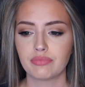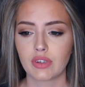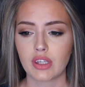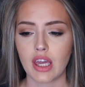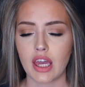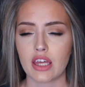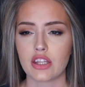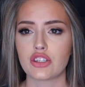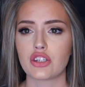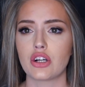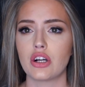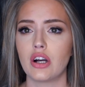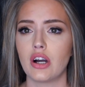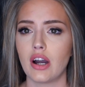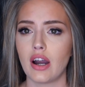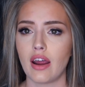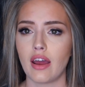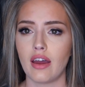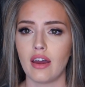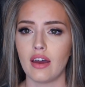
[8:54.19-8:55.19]
cancer,
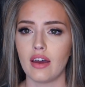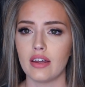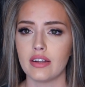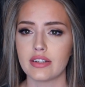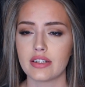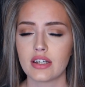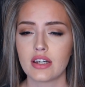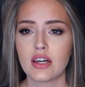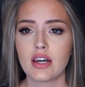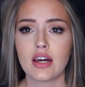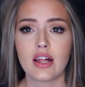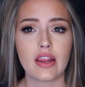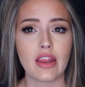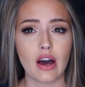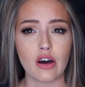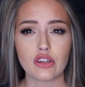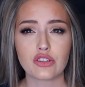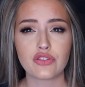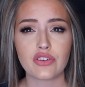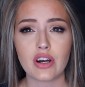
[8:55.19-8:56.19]
and
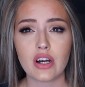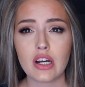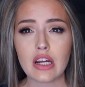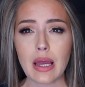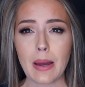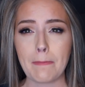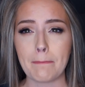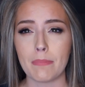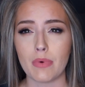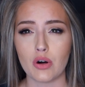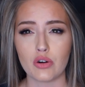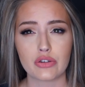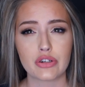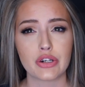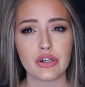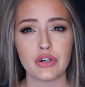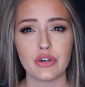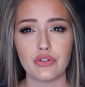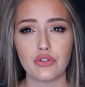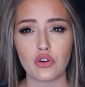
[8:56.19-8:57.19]
that was very
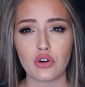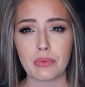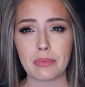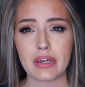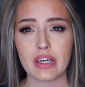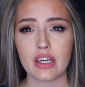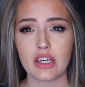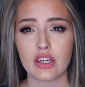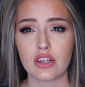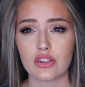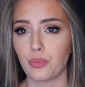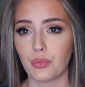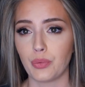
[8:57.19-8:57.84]
emotional for me.